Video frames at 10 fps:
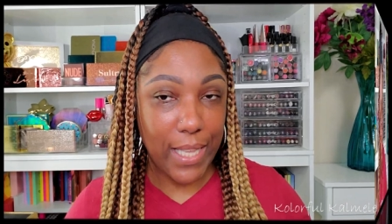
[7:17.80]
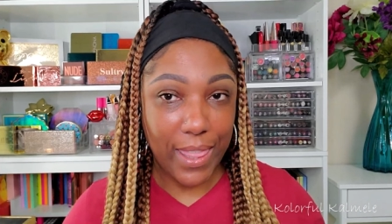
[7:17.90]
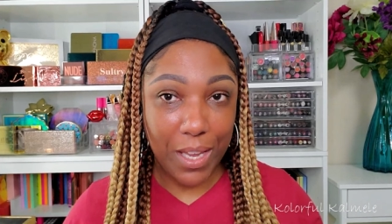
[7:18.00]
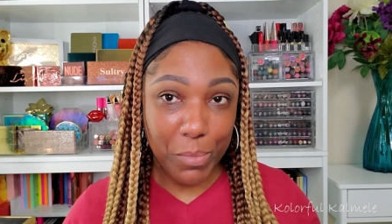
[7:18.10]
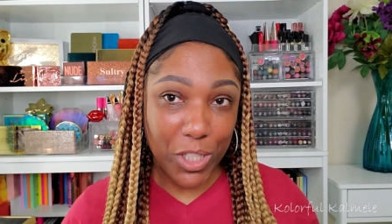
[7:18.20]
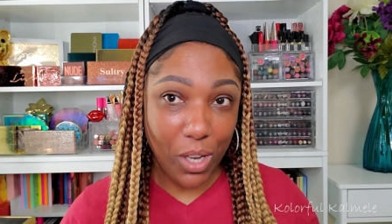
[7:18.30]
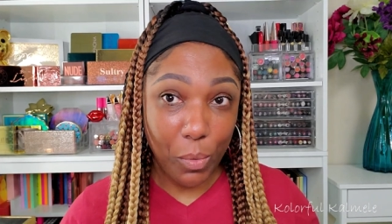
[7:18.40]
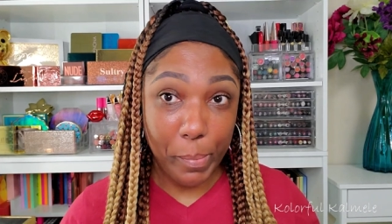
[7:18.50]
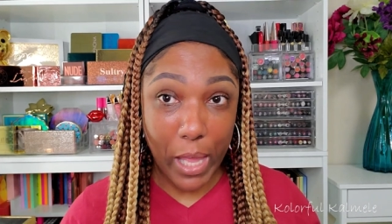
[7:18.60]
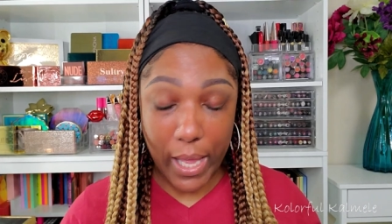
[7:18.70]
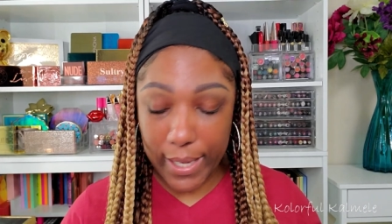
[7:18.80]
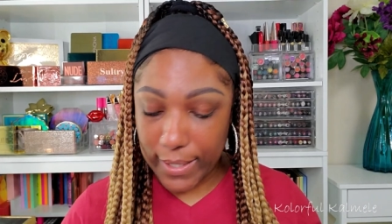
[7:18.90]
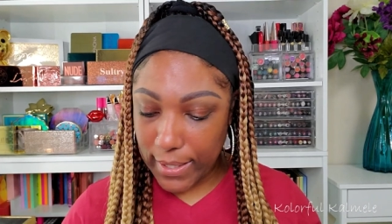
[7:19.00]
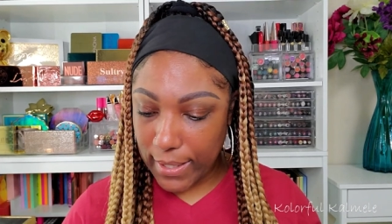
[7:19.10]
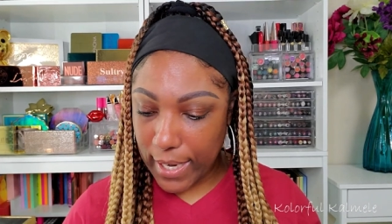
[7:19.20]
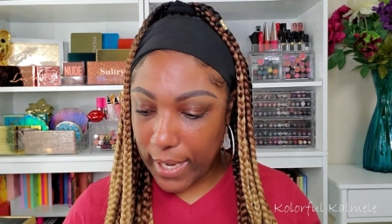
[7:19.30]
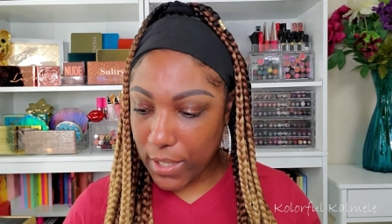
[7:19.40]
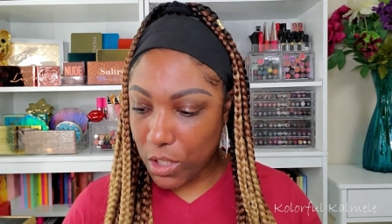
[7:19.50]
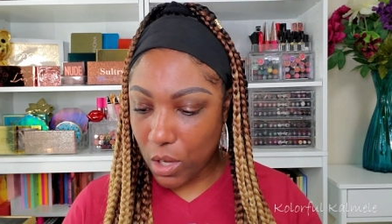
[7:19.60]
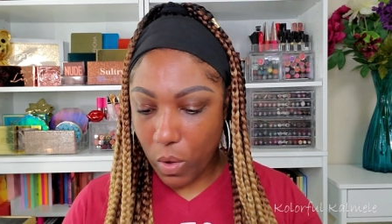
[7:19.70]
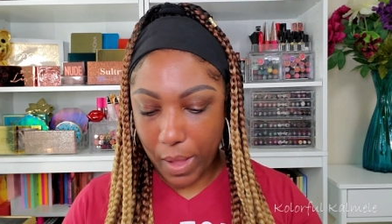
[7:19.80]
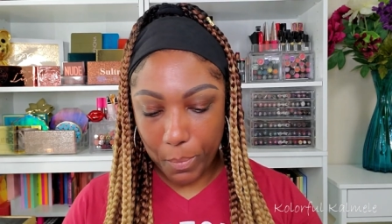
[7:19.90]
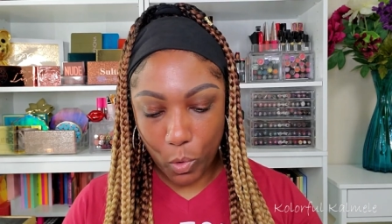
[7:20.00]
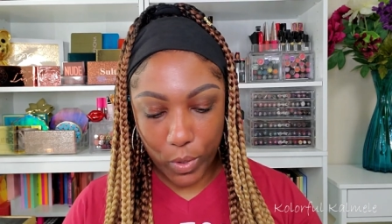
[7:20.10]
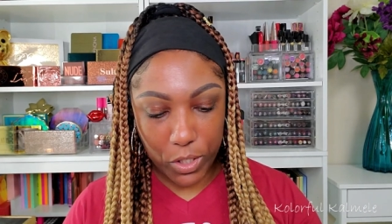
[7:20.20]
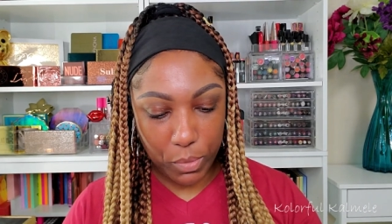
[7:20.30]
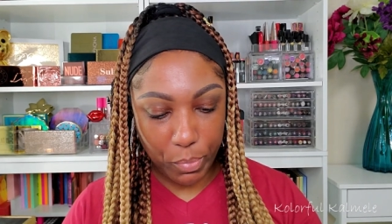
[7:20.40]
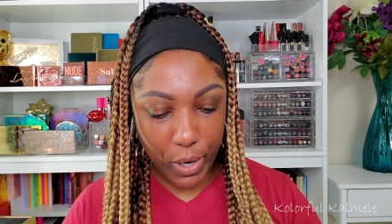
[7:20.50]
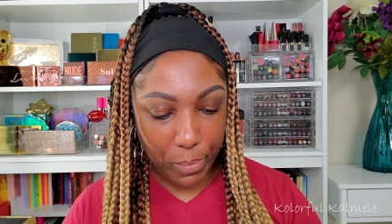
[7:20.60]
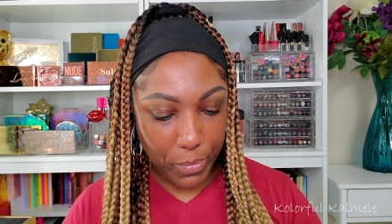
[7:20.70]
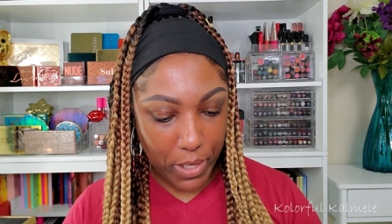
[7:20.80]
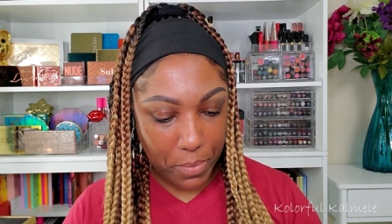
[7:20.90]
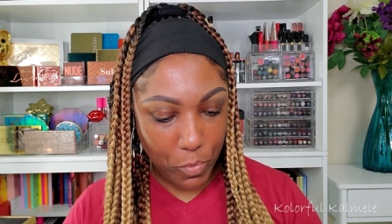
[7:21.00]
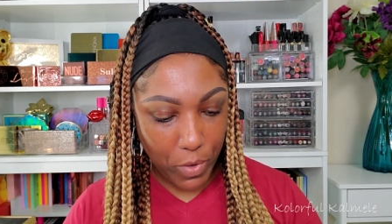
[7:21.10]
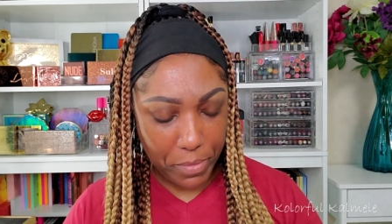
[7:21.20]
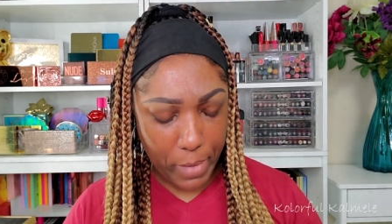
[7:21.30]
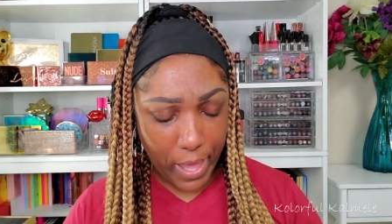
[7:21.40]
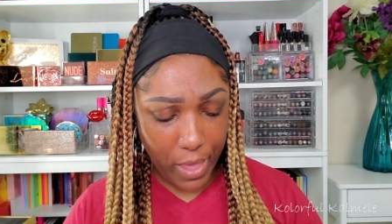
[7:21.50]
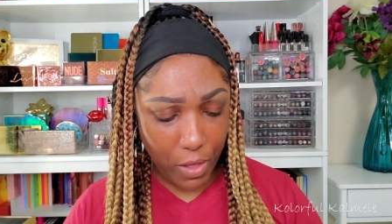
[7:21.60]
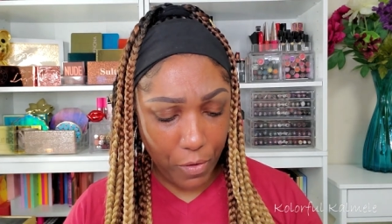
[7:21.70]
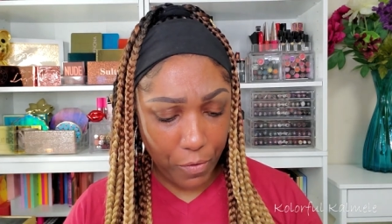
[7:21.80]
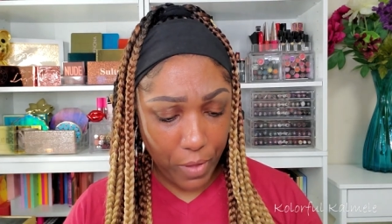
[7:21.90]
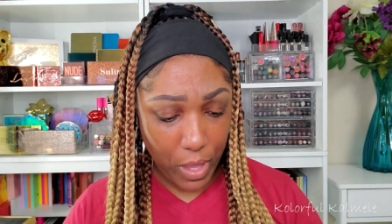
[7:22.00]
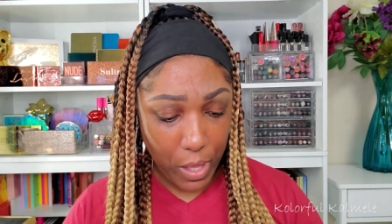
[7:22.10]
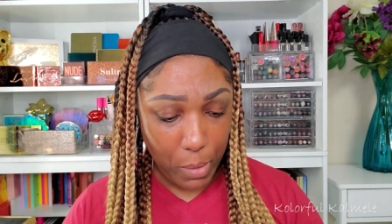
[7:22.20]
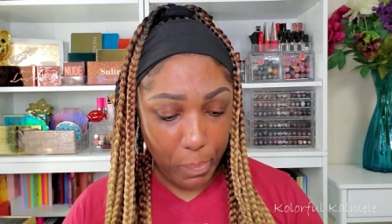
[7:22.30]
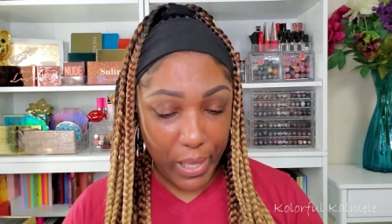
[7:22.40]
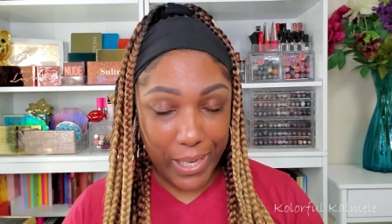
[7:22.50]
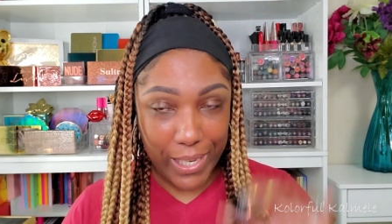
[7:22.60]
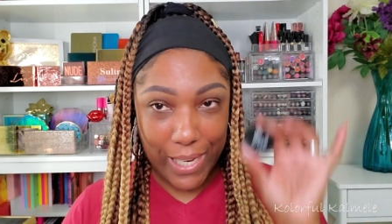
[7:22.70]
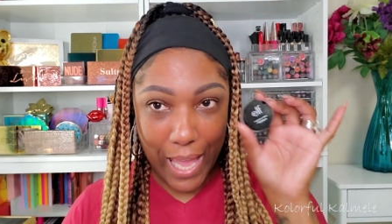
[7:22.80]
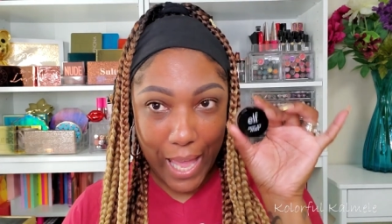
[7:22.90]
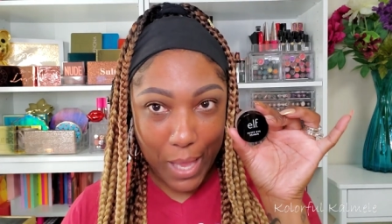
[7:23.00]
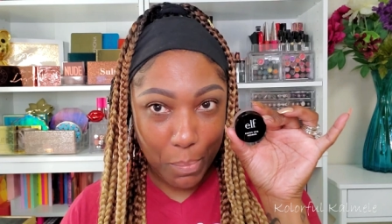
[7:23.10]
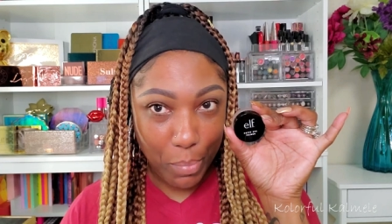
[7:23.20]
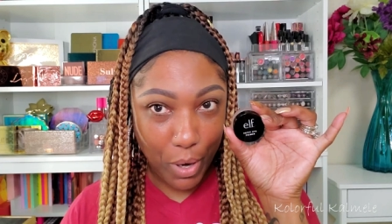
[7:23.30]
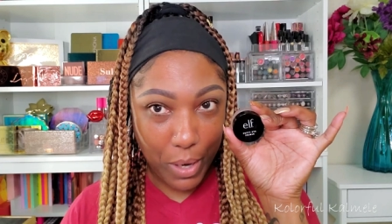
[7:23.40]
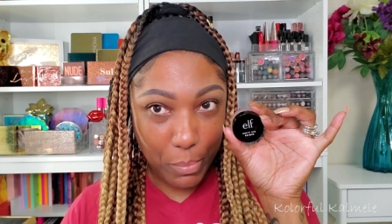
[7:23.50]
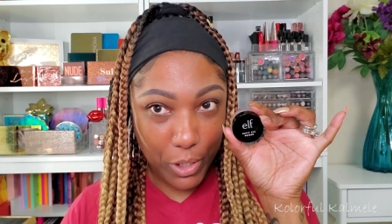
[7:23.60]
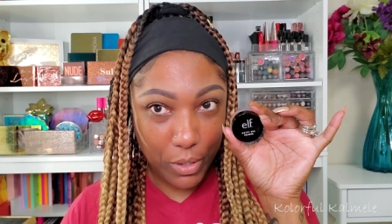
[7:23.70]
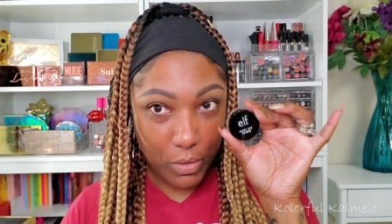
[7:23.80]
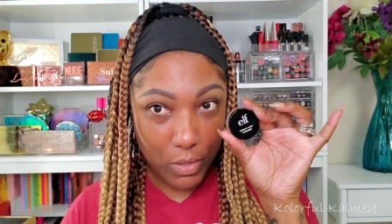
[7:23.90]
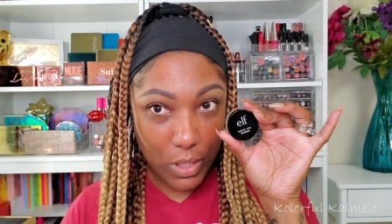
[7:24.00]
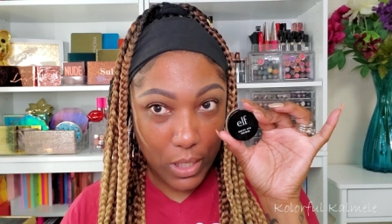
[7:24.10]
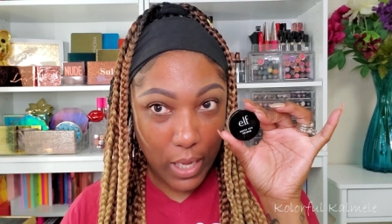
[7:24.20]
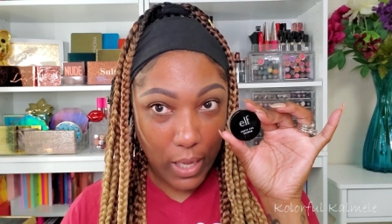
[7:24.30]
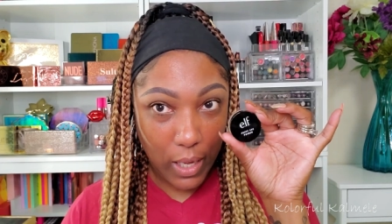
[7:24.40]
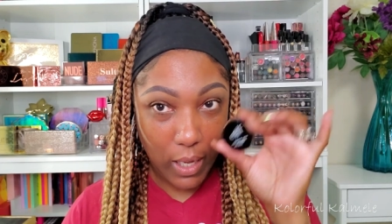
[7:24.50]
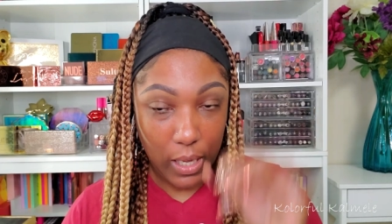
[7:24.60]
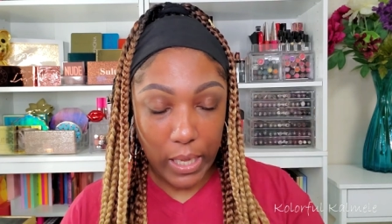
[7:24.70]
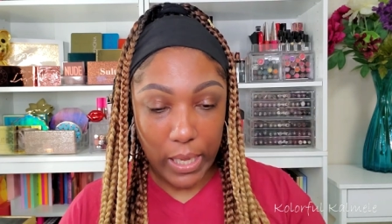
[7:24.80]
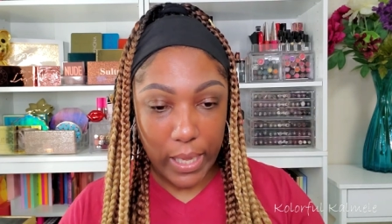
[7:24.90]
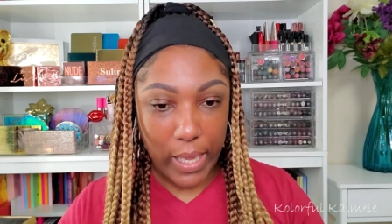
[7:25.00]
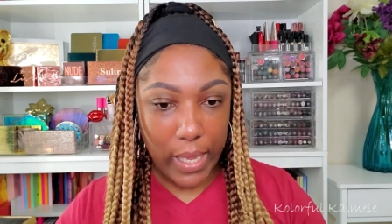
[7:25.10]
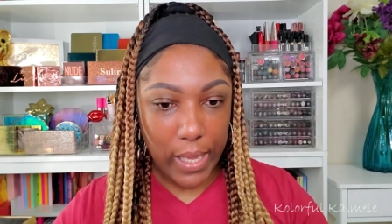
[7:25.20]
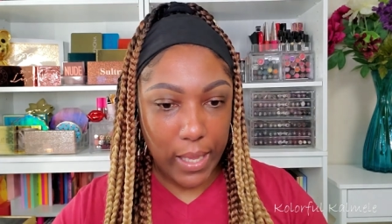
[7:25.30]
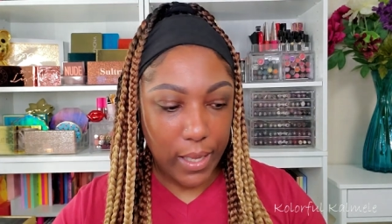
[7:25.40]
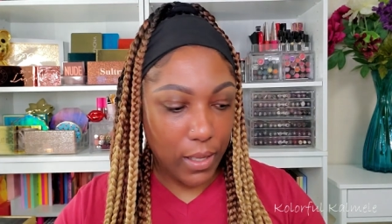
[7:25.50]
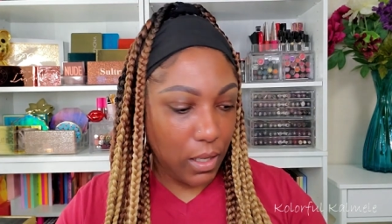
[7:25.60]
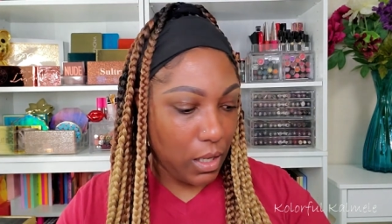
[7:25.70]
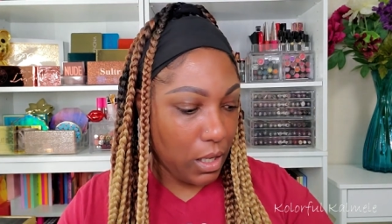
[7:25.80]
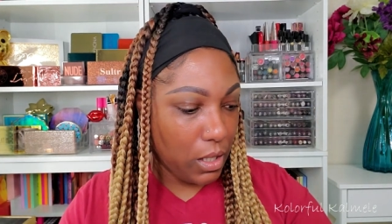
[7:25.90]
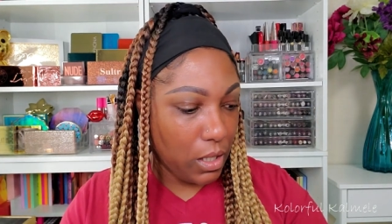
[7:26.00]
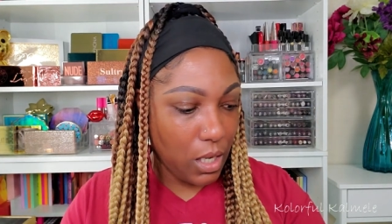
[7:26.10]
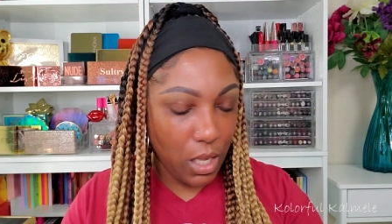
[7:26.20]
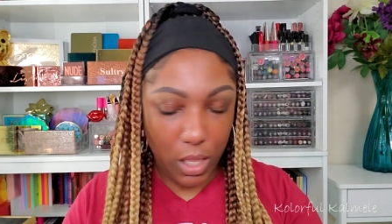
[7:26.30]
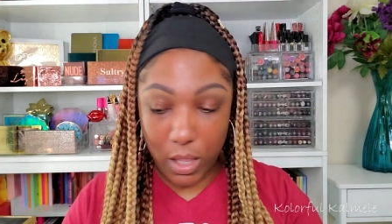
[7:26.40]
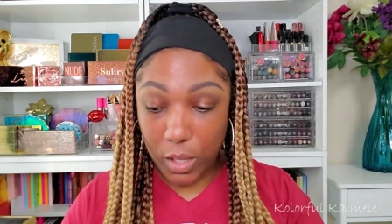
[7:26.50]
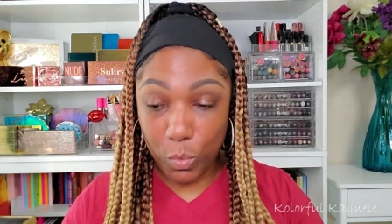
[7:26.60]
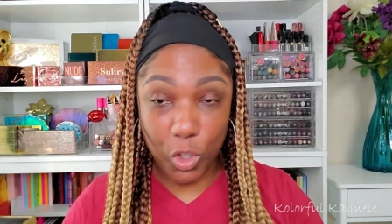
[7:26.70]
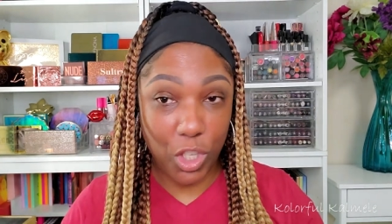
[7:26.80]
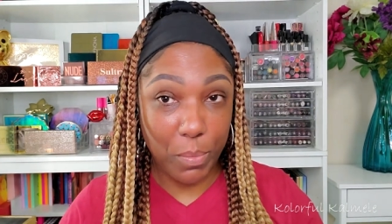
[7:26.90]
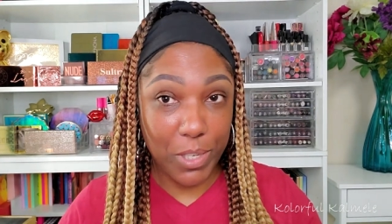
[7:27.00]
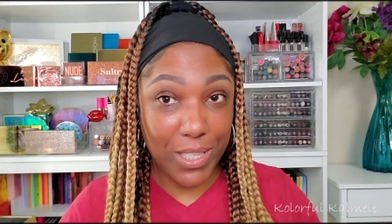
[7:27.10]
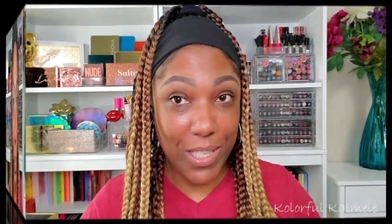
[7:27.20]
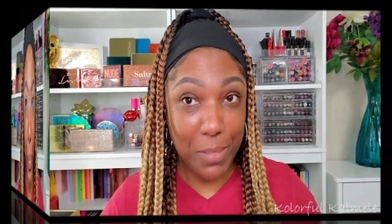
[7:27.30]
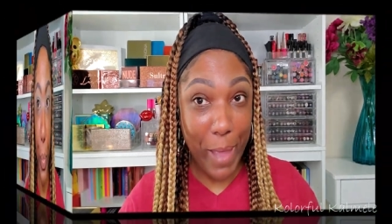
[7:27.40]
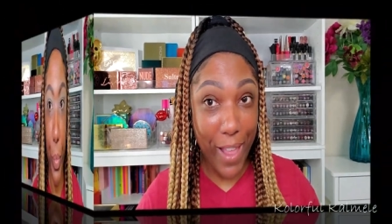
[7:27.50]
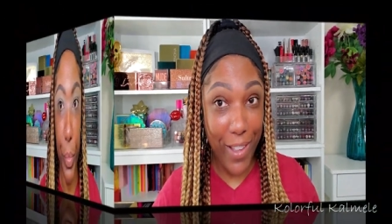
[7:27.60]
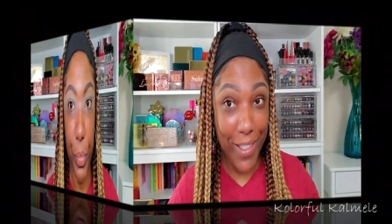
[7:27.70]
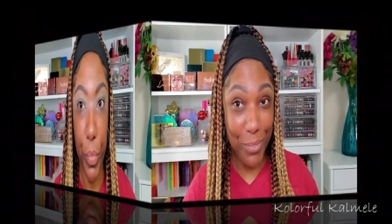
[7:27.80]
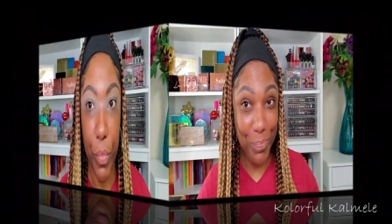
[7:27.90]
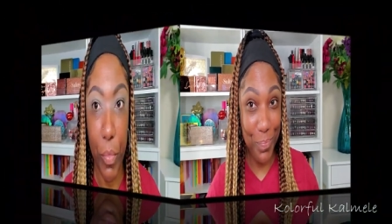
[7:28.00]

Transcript: I think I'm going to start with my eyes today. So I'm going to prep them with my Elf Putty Eye Primer today. And then we'll jump into this palette.